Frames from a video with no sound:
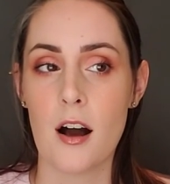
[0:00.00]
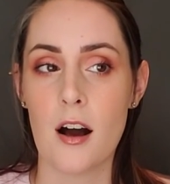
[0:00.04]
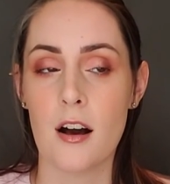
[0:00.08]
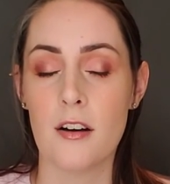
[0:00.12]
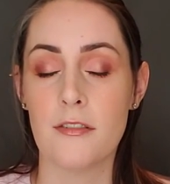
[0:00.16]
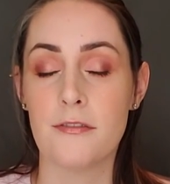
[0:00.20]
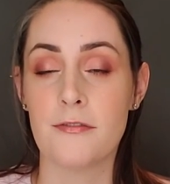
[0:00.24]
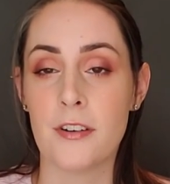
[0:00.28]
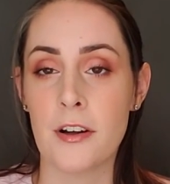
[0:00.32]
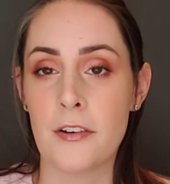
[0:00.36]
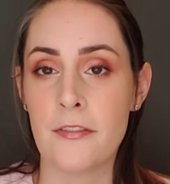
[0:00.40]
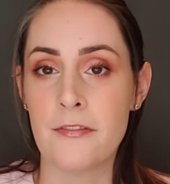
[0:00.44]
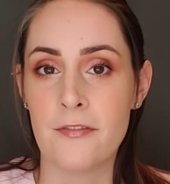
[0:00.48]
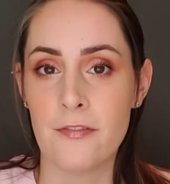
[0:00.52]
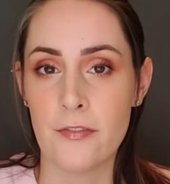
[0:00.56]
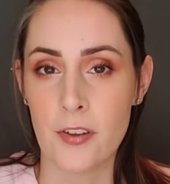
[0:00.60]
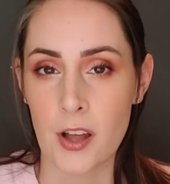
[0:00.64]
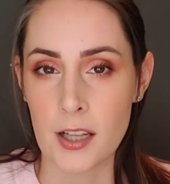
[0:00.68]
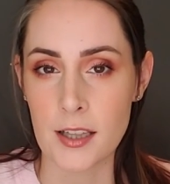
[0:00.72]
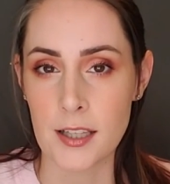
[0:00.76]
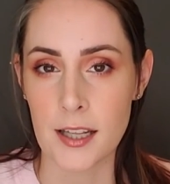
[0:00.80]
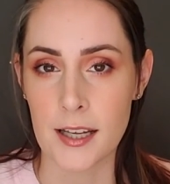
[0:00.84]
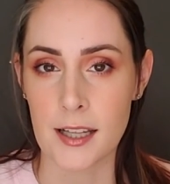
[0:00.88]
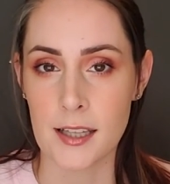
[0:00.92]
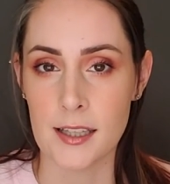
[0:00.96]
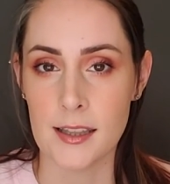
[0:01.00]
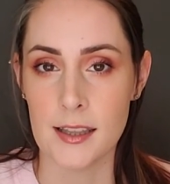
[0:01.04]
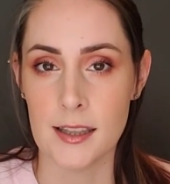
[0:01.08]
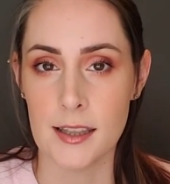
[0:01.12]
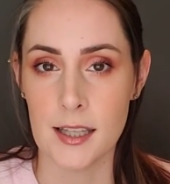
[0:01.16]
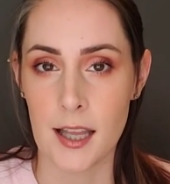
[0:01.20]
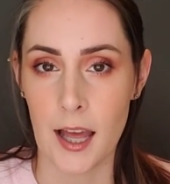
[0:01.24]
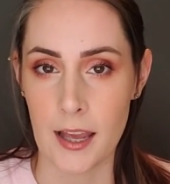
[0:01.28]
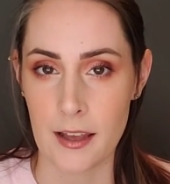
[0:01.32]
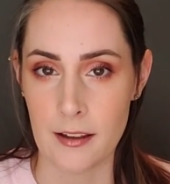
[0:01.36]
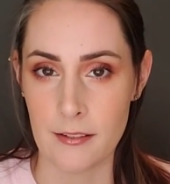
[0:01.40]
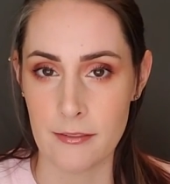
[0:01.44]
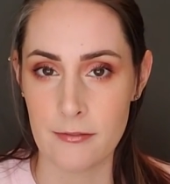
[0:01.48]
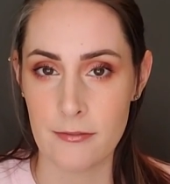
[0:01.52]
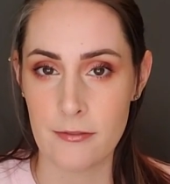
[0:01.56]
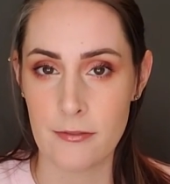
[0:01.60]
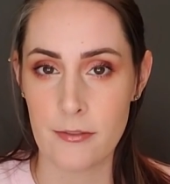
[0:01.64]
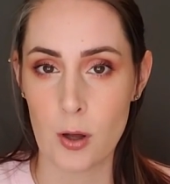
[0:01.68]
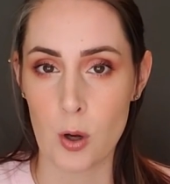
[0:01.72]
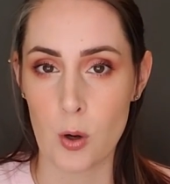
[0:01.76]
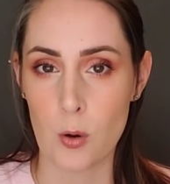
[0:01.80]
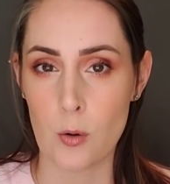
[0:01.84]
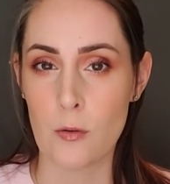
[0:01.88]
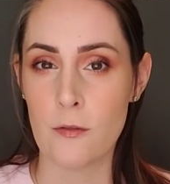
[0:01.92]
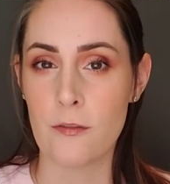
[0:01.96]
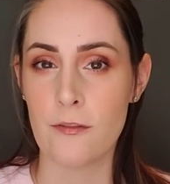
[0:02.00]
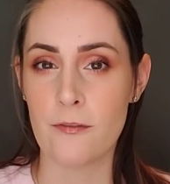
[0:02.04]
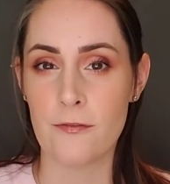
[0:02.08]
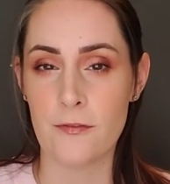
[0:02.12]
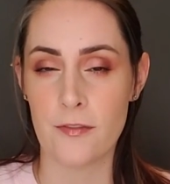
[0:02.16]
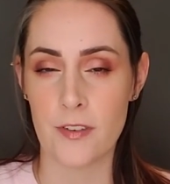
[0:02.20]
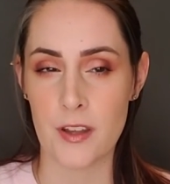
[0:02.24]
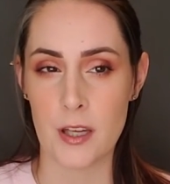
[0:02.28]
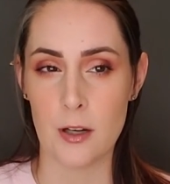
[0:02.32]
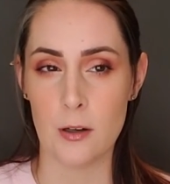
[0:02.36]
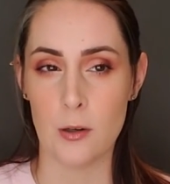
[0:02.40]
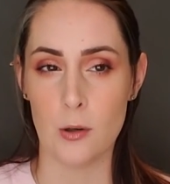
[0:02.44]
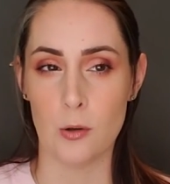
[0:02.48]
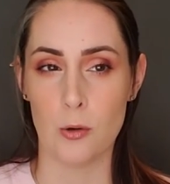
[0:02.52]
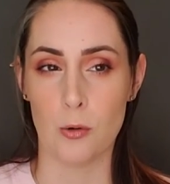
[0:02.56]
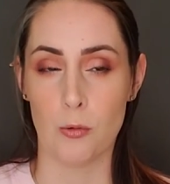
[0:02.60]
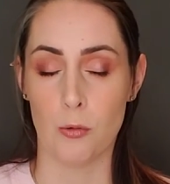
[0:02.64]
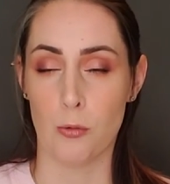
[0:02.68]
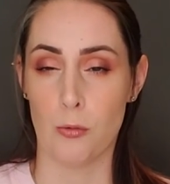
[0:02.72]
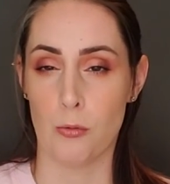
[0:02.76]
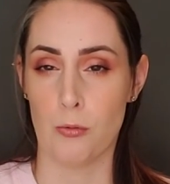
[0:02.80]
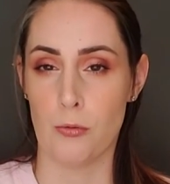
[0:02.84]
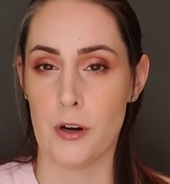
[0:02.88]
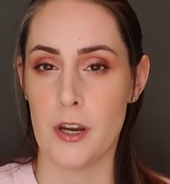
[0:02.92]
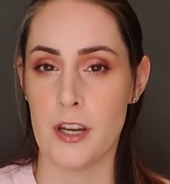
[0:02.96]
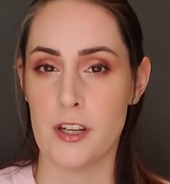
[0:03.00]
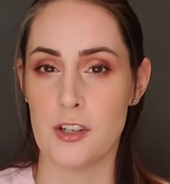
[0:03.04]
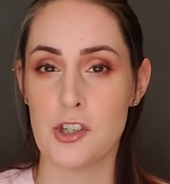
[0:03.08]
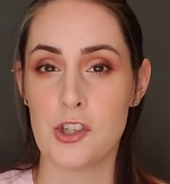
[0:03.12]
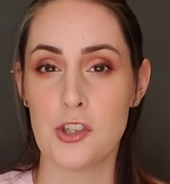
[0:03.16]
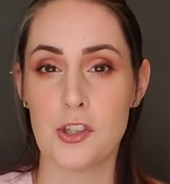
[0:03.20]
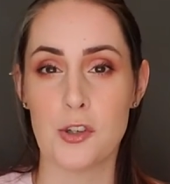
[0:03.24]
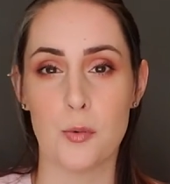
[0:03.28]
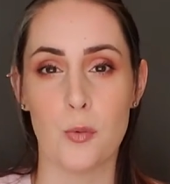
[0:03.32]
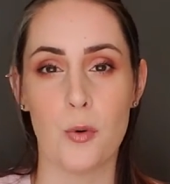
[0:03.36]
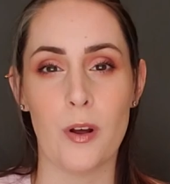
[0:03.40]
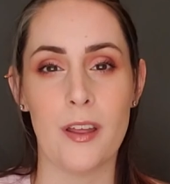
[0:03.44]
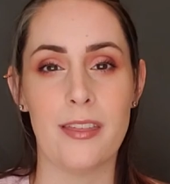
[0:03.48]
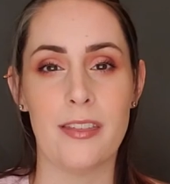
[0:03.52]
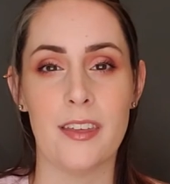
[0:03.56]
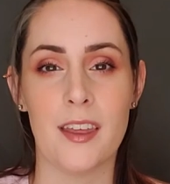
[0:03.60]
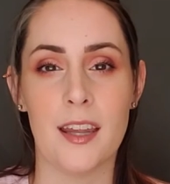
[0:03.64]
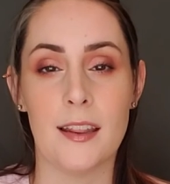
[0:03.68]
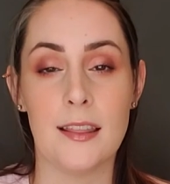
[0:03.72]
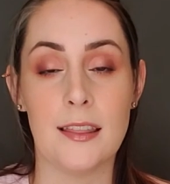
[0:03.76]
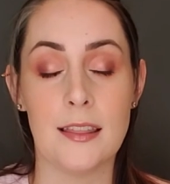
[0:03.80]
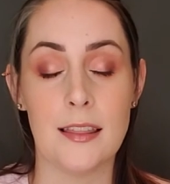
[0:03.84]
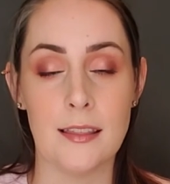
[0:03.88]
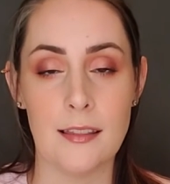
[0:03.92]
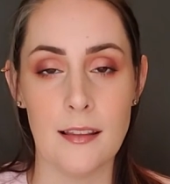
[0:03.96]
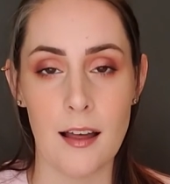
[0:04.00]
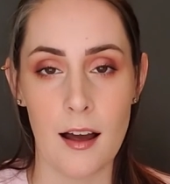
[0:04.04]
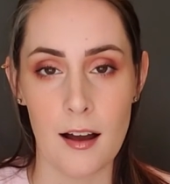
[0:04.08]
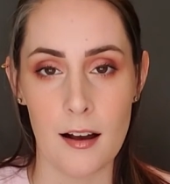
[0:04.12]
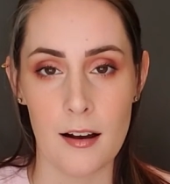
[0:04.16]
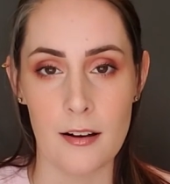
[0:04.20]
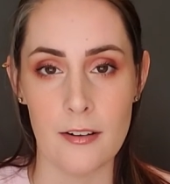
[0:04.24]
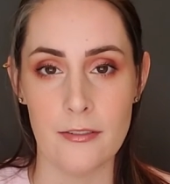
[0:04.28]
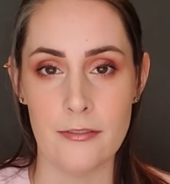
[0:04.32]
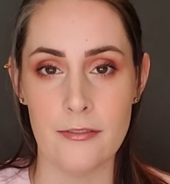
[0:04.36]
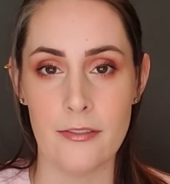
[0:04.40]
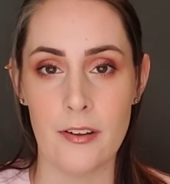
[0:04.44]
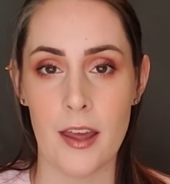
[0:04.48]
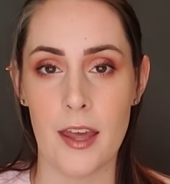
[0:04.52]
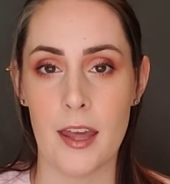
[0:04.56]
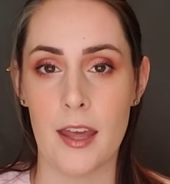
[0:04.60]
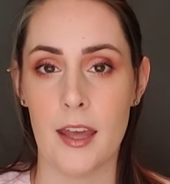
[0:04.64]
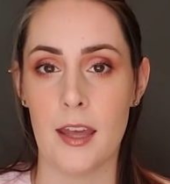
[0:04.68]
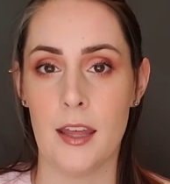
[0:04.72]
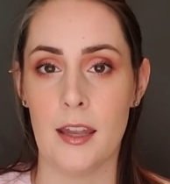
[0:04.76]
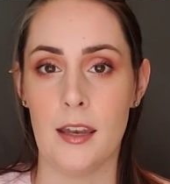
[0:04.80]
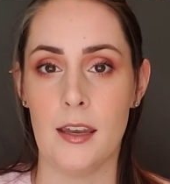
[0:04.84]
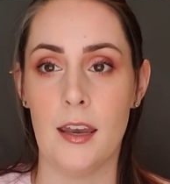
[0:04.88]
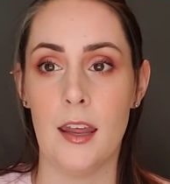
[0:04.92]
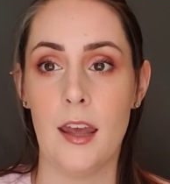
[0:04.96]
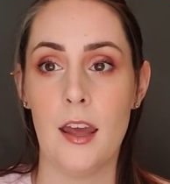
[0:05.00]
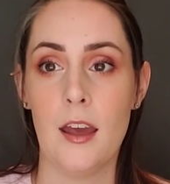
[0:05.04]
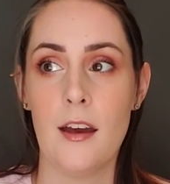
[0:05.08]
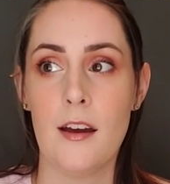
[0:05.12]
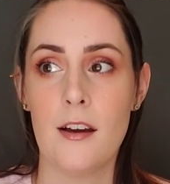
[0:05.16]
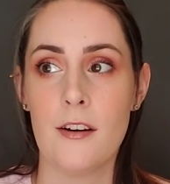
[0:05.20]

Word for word: a fulfilling life who feel rich within love and